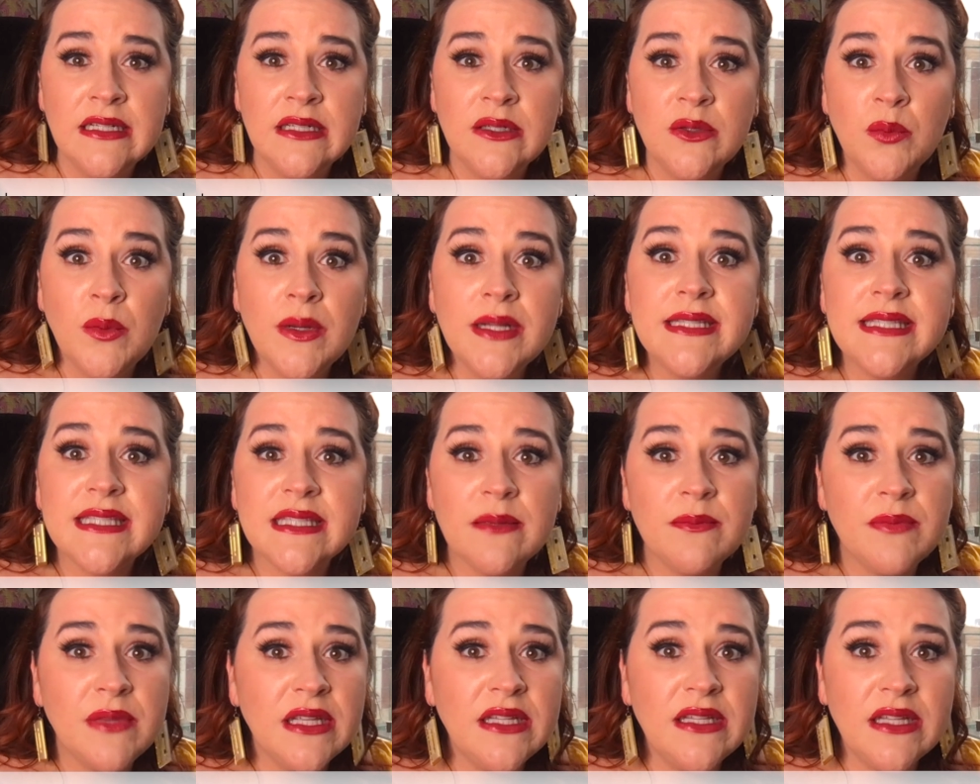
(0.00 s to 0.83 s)
What's
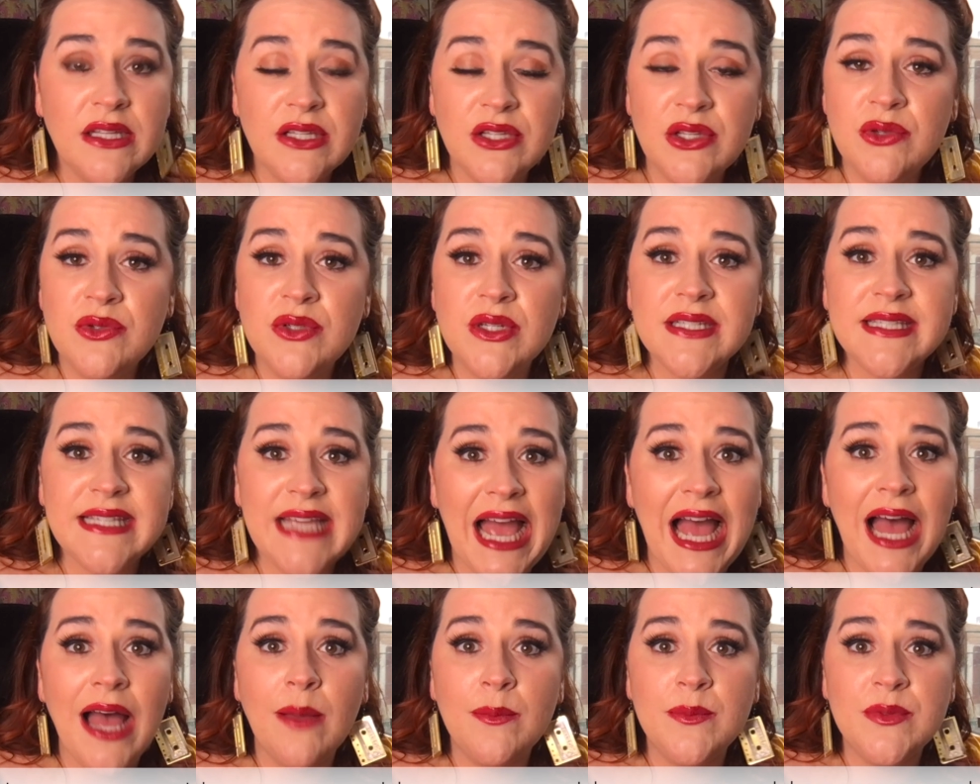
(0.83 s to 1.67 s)
something that you just
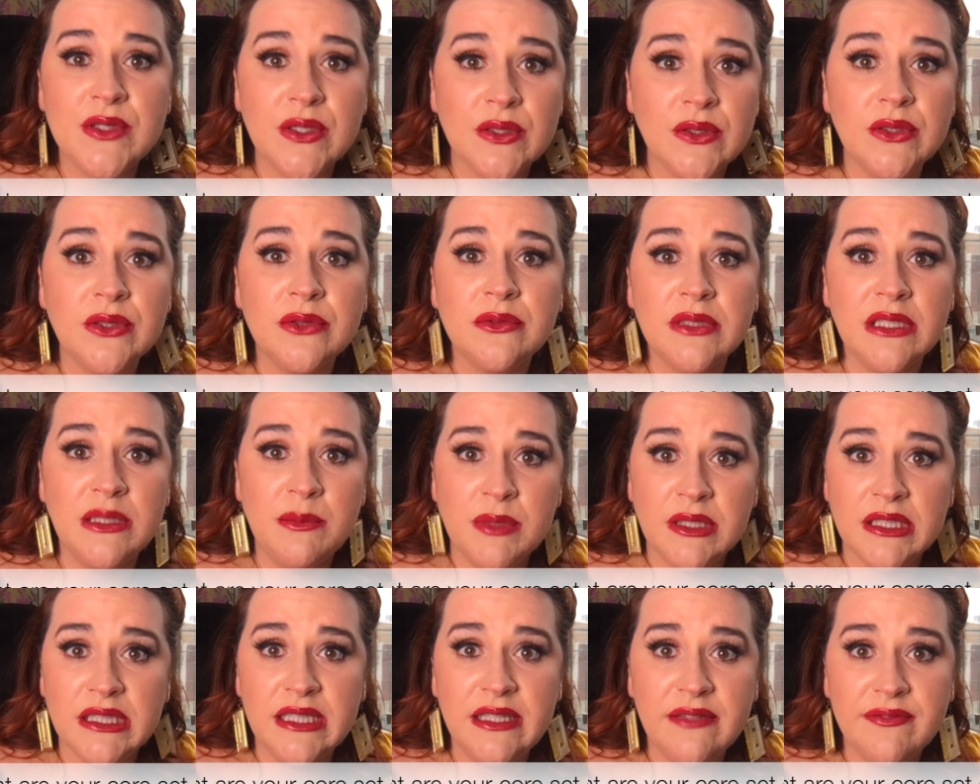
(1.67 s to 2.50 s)
absolutely
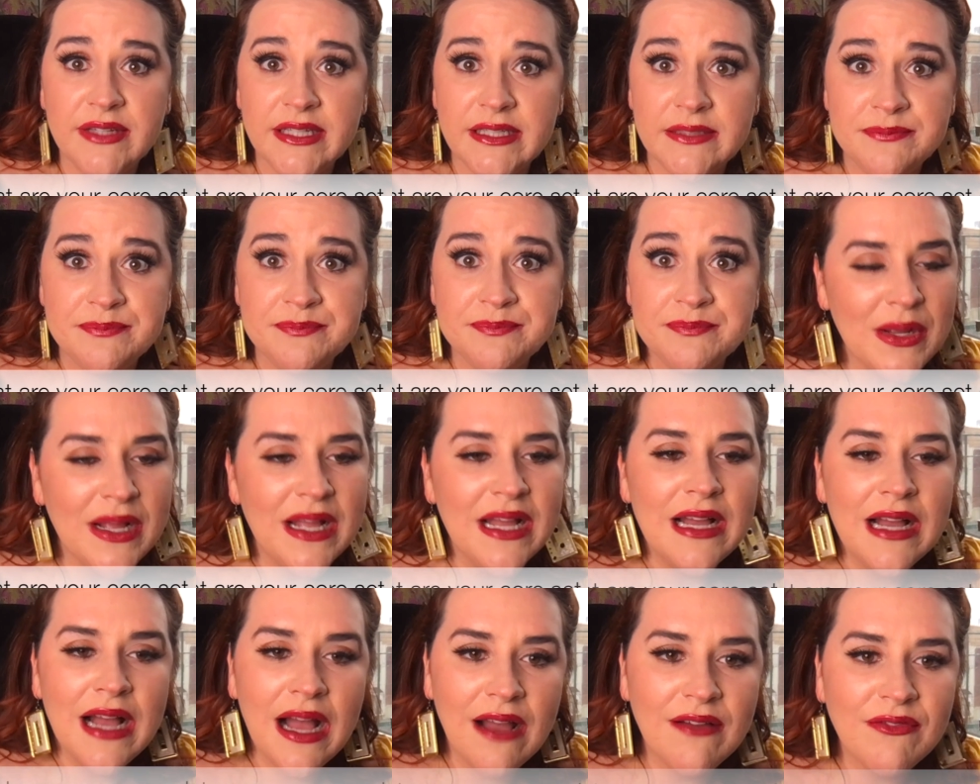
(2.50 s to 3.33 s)
believe in?
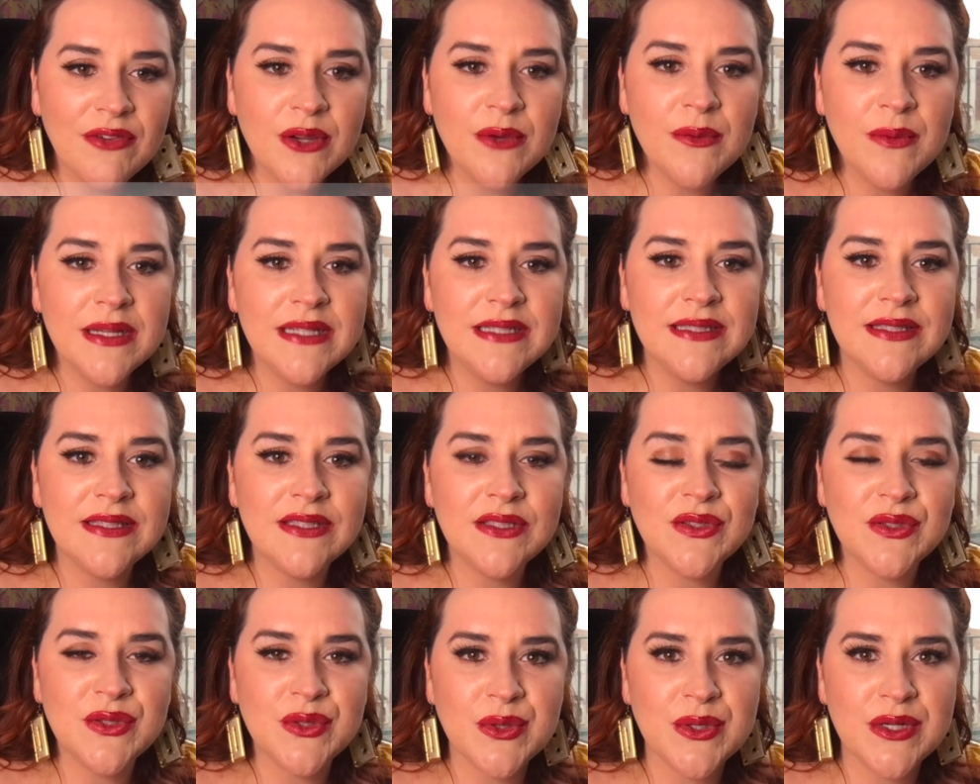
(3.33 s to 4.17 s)
Everyone's
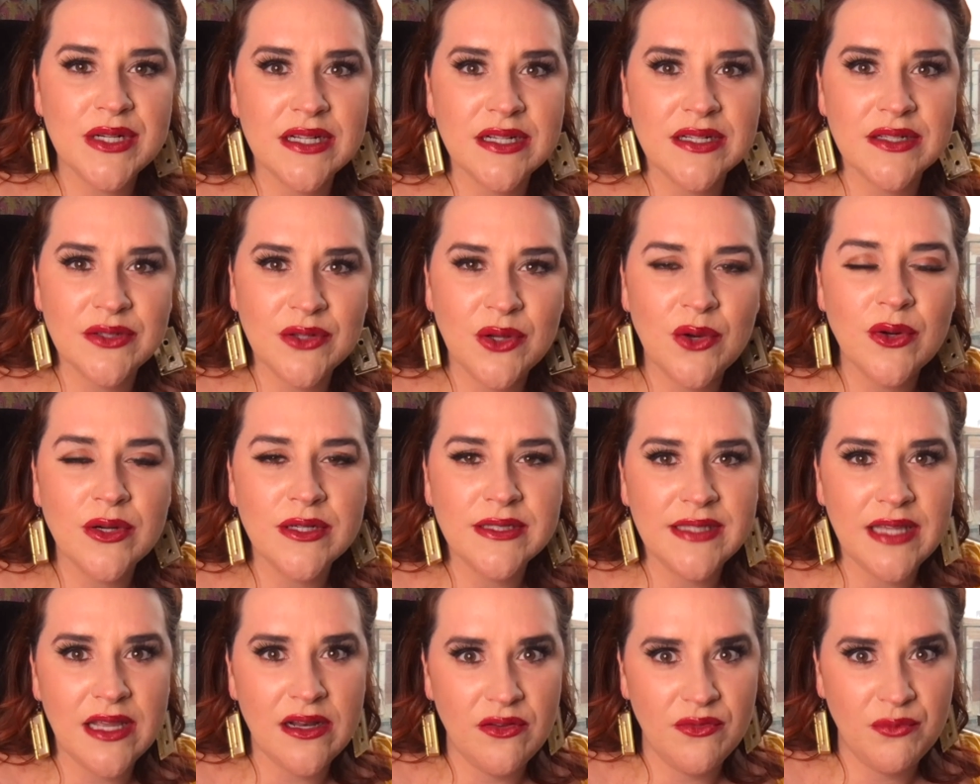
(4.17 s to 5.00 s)
core
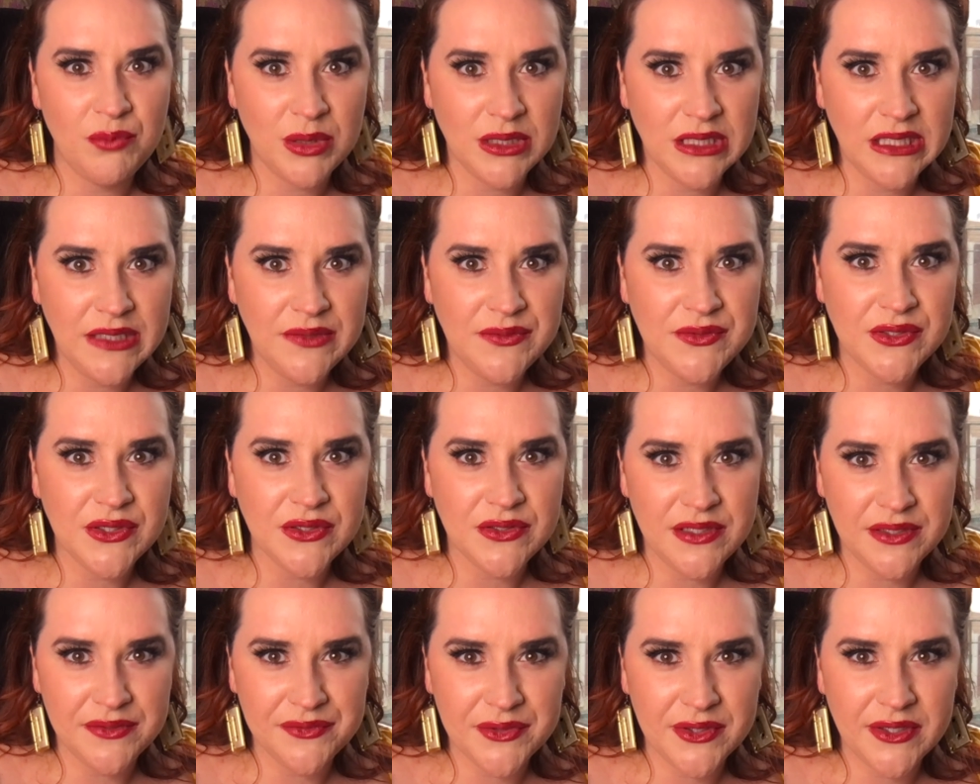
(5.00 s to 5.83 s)
set of beliefs are
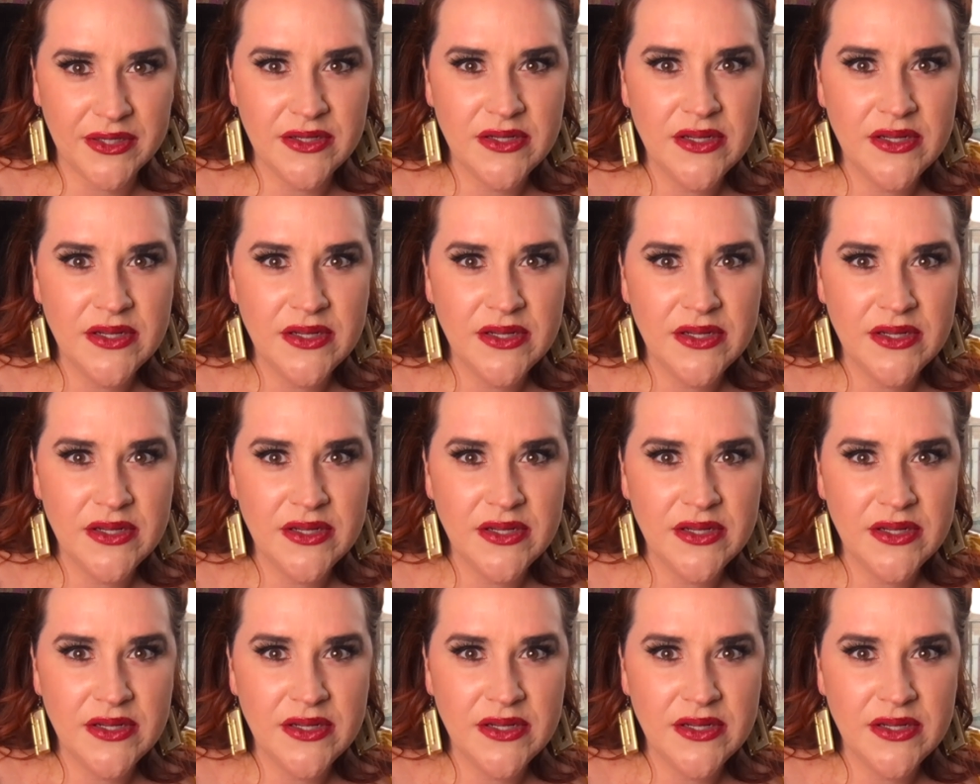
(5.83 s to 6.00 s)
different.